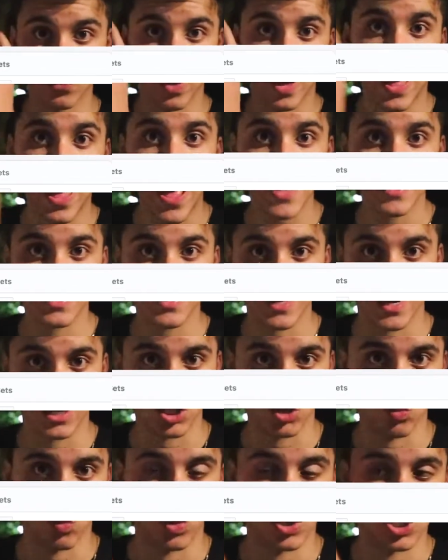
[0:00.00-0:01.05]
through the ad
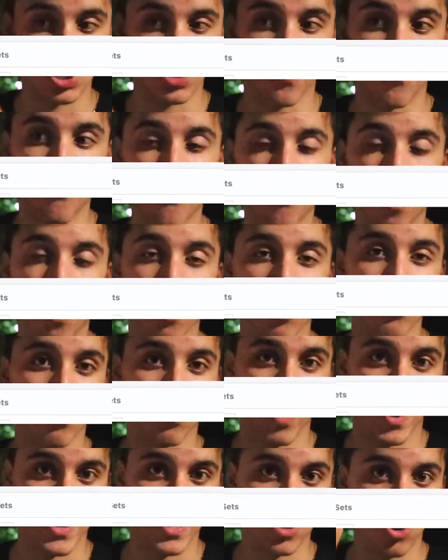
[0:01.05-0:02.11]
section, which is the far
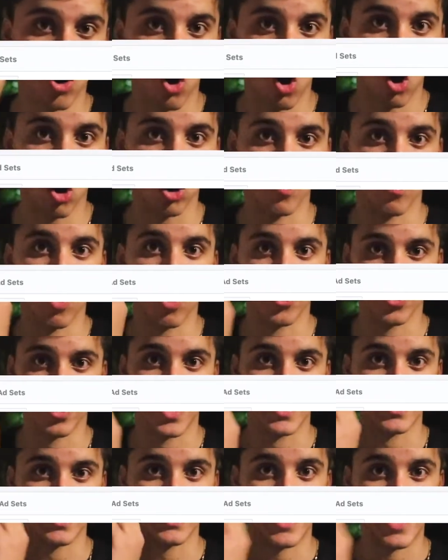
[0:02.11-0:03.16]
right column on your
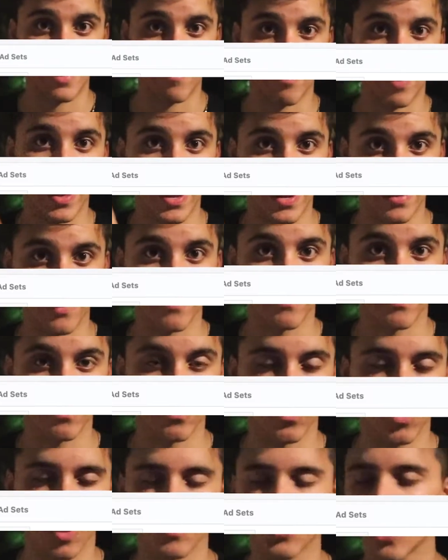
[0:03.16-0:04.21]
guys' campaign.
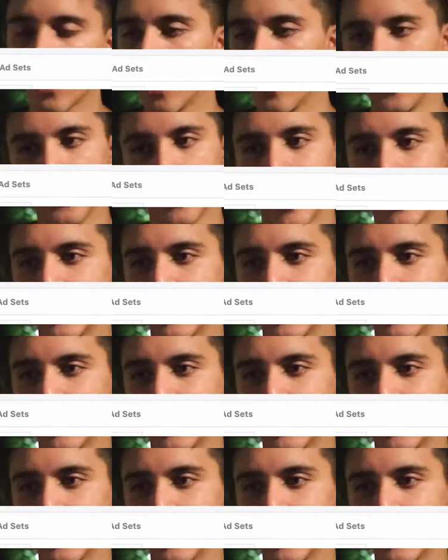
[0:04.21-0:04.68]
On your